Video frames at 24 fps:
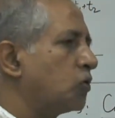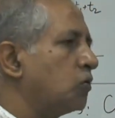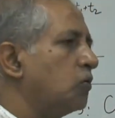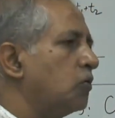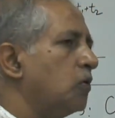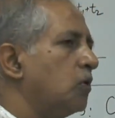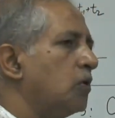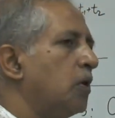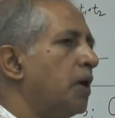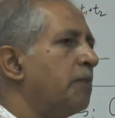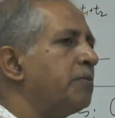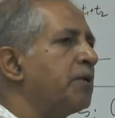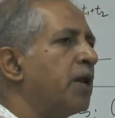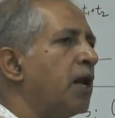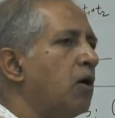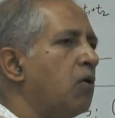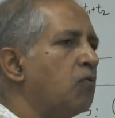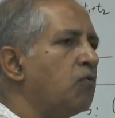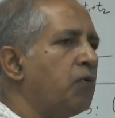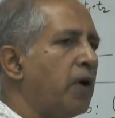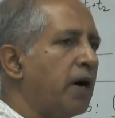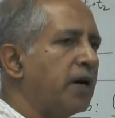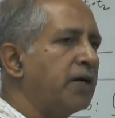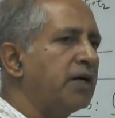to, I mean,
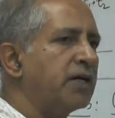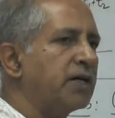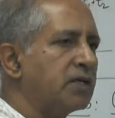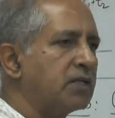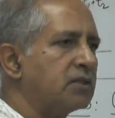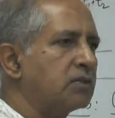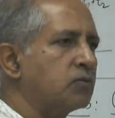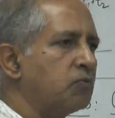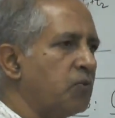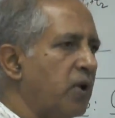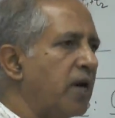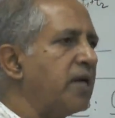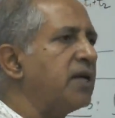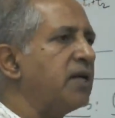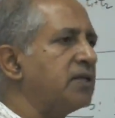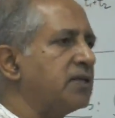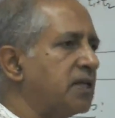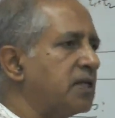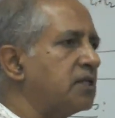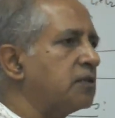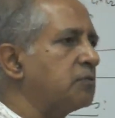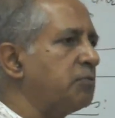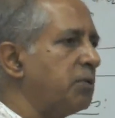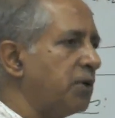how far it is, where
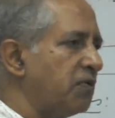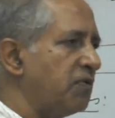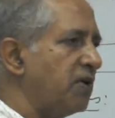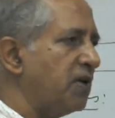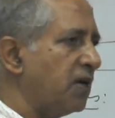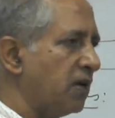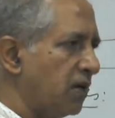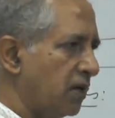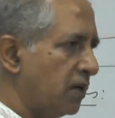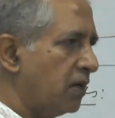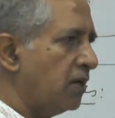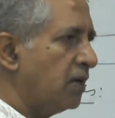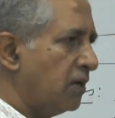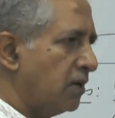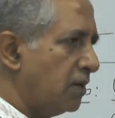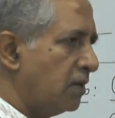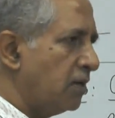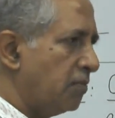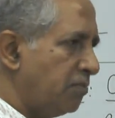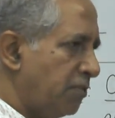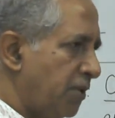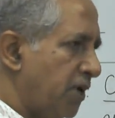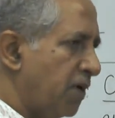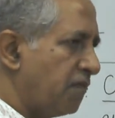it is between
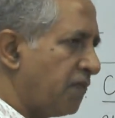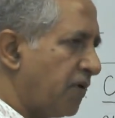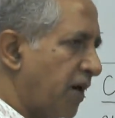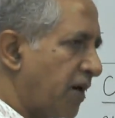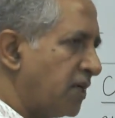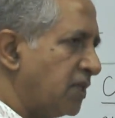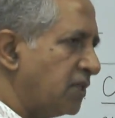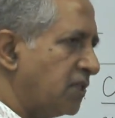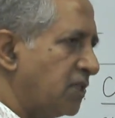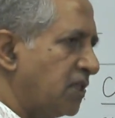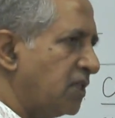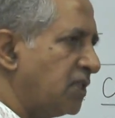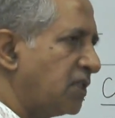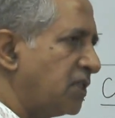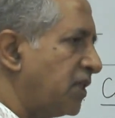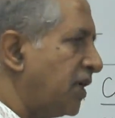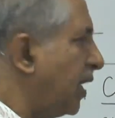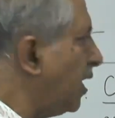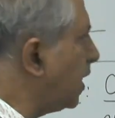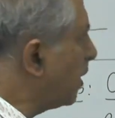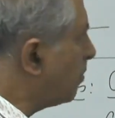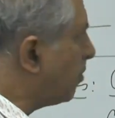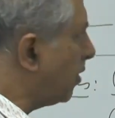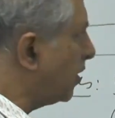PFR and
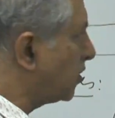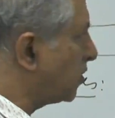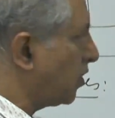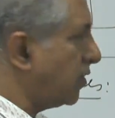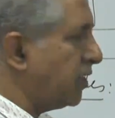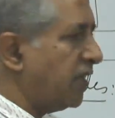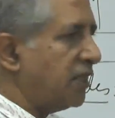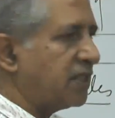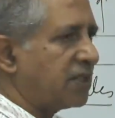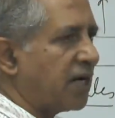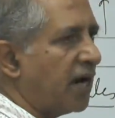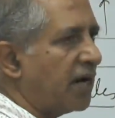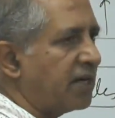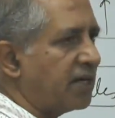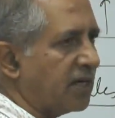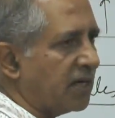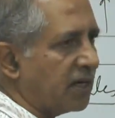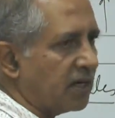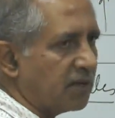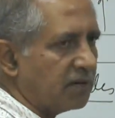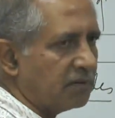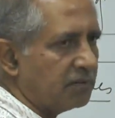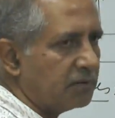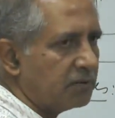CSTR depends on its
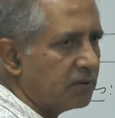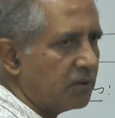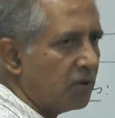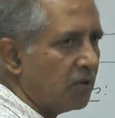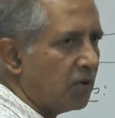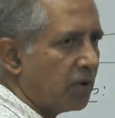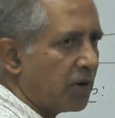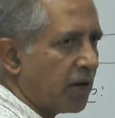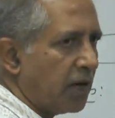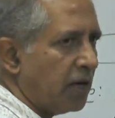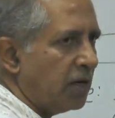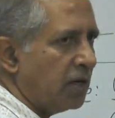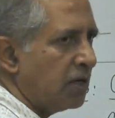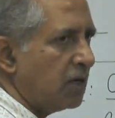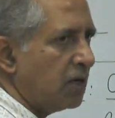RTD. Okay.